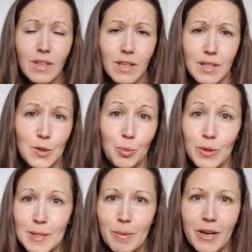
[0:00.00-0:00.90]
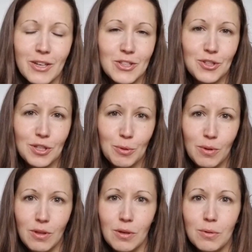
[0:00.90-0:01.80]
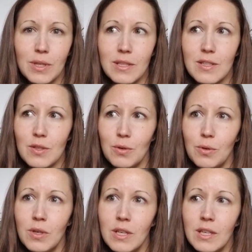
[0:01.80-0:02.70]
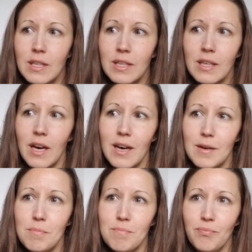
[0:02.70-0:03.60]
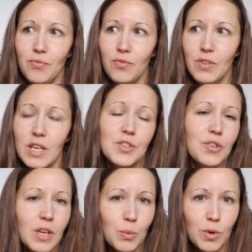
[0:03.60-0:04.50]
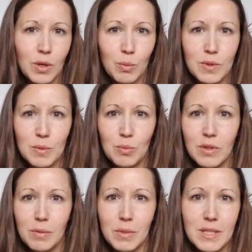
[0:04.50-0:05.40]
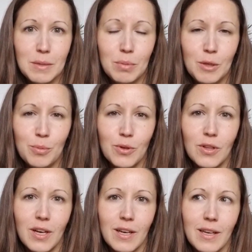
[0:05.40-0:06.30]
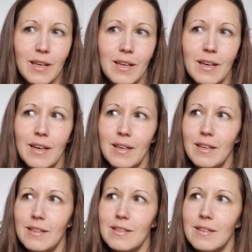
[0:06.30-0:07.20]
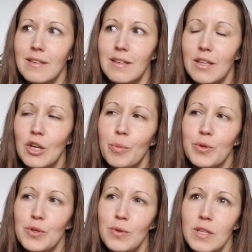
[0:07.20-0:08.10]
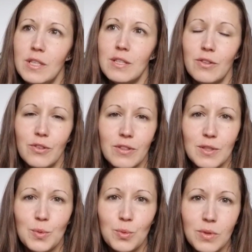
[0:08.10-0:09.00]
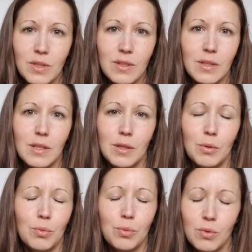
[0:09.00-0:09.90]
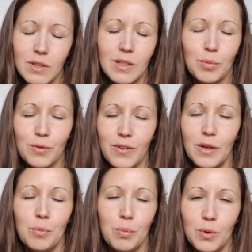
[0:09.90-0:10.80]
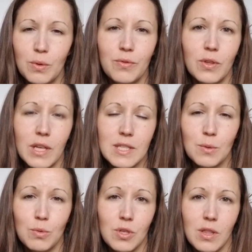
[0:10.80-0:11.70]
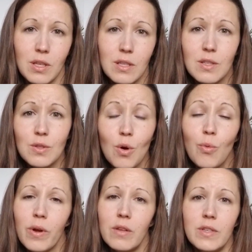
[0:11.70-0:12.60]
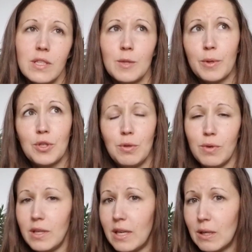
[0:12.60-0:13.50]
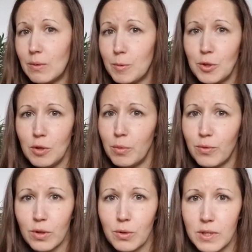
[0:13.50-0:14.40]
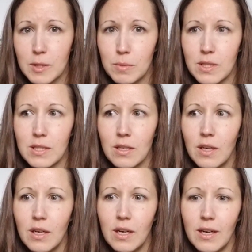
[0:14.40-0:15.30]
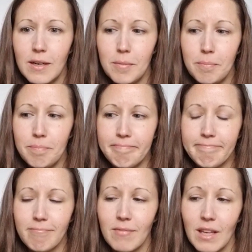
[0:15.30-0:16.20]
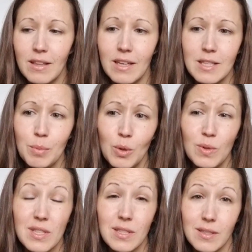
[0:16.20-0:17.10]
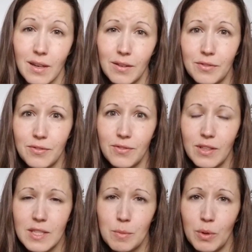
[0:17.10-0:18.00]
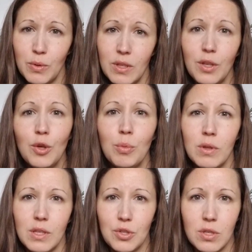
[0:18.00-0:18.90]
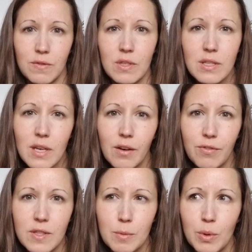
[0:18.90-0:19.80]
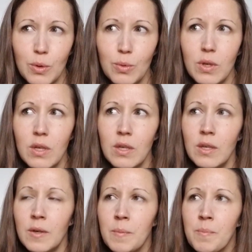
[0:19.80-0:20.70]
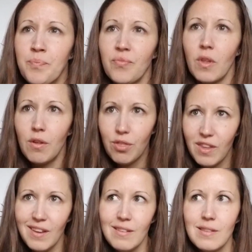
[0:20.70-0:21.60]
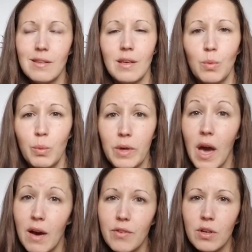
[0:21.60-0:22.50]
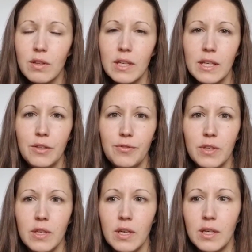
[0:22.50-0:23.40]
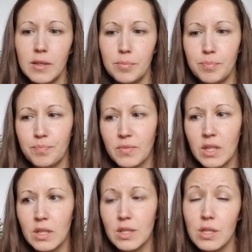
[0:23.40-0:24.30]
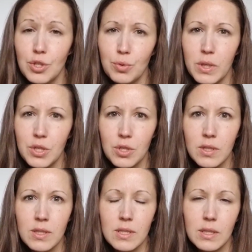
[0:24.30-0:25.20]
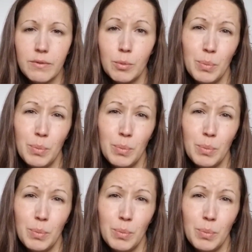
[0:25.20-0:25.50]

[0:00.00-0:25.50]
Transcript: get super inspired to share it with you. And so um, yesterday in working with some really amazing people, I had an opportunity to learn this really, really profound, beautiful lesson, which I think is so relevant, especially right now, especially before Christmas. Um, and that's about stuff. It's about the accumulation of stuff. It's about things and like what we have in our life and um, situations and even